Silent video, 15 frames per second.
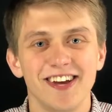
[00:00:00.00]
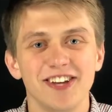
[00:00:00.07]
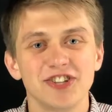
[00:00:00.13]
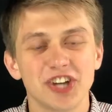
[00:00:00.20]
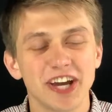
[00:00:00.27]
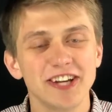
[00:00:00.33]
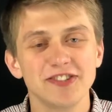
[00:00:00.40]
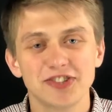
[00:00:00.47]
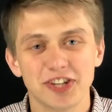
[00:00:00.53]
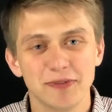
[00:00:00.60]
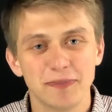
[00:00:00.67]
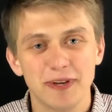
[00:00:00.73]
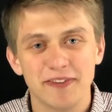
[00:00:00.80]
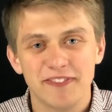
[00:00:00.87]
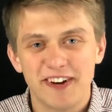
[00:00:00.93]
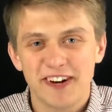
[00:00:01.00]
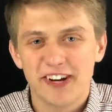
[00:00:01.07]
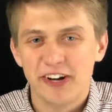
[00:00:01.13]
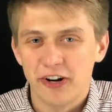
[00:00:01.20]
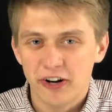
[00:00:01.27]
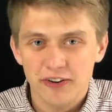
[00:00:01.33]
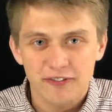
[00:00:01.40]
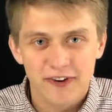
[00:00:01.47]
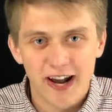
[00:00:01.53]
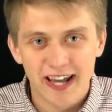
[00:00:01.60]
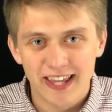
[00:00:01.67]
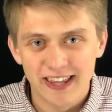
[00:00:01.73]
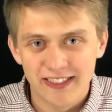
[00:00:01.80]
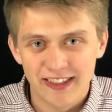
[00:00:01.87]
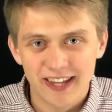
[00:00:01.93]
Change can be a very
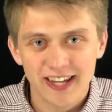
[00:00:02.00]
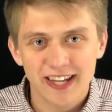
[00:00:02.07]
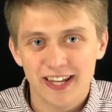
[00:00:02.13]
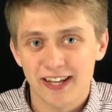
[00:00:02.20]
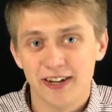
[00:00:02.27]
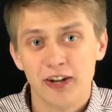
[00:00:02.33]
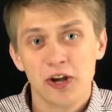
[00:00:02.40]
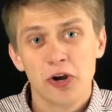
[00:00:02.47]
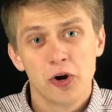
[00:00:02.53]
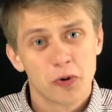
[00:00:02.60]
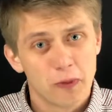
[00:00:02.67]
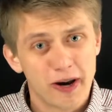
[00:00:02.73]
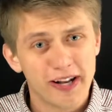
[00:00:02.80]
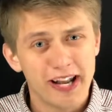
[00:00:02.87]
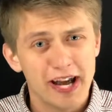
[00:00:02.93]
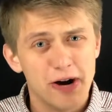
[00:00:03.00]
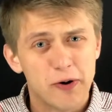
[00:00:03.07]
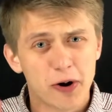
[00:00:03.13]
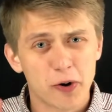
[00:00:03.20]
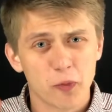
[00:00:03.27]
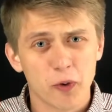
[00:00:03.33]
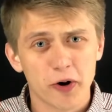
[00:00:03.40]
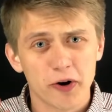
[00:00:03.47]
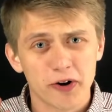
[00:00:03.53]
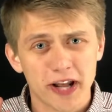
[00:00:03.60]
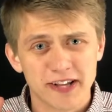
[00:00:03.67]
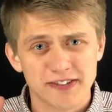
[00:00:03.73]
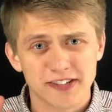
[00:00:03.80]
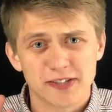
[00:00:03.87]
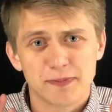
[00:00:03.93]
nerve-wracking thing, and right now our world
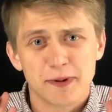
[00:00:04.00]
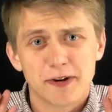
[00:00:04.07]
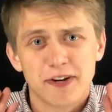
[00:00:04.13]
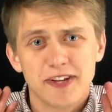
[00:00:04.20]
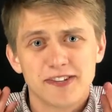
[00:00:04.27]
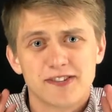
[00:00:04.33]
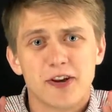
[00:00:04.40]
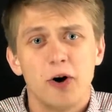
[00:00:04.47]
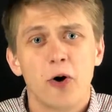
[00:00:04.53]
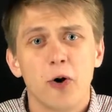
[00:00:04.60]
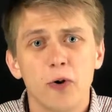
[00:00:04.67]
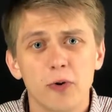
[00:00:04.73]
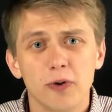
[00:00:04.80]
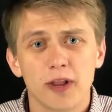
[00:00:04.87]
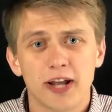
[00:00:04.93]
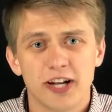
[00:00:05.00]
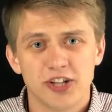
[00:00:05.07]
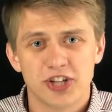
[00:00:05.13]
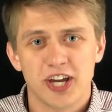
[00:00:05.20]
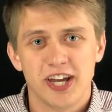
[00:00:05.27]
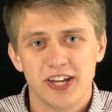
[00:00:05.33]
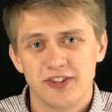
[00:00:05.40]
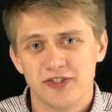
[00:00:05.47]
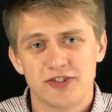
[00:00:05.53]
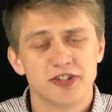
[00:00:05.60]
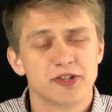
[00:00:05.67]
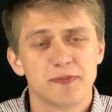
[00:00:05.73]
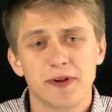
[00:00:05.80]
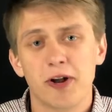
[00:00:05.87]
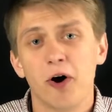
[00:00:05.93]
has experienced a whole lot of change.
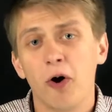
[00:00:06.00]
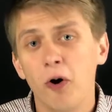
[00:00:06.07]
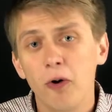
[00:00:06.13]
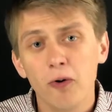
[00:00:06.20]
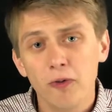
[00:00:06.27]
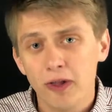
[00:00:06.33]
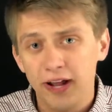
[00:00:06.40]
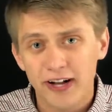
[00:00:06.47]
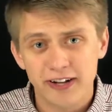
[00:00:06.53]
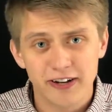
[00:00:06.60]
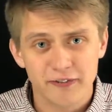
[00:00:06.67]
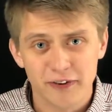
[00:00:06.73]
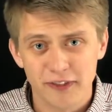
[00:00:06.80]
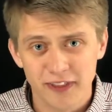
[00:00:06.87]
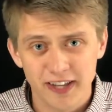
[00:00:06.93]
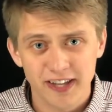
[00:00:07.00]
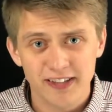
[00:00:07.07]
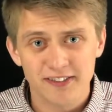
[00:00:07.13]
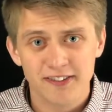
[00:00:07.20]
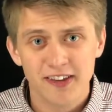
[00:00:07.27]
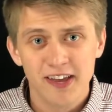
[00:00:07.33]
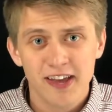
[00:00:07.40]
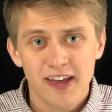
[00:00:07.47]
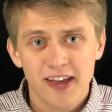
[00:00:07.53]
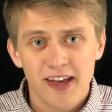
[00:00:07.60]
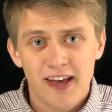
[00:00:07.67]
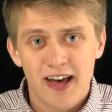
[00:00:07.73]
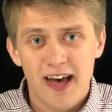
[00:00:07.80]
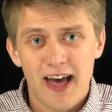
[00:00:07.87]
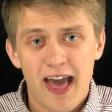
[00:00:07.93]
There's been a whole lot of different things
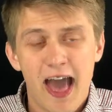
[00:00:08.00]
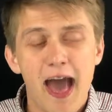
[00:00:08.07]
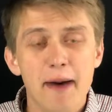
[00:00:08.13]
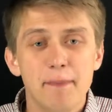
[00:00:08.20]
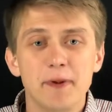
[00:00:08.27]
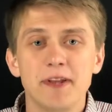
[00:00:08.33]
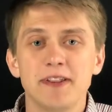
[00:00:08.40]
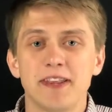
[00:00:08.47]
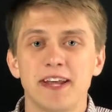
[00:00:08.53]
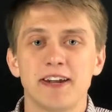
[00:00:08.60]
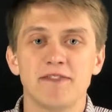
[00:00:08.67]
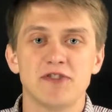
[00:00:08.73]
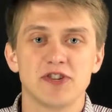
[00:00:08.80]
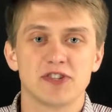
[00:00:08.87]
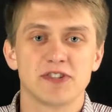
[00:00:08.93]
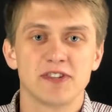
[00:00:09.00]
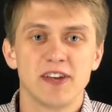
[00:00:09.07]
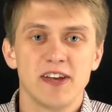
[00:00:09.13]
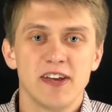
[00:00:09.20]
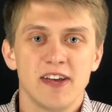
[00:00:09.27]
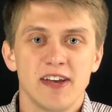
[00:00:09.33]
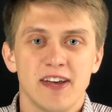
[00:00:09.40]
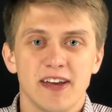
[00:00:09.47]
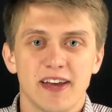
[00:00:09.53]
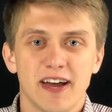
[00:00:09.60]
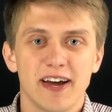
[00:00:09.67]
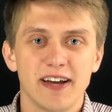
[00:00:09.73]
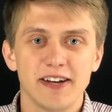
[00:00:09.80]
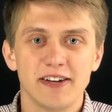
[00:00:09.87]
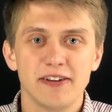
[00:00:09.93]
happen that have just
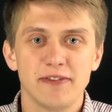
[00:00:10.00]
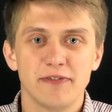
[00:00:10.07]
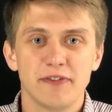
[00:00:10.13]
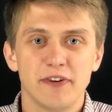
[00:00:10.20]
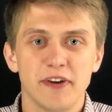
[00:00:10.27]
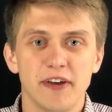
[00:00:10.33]
kind of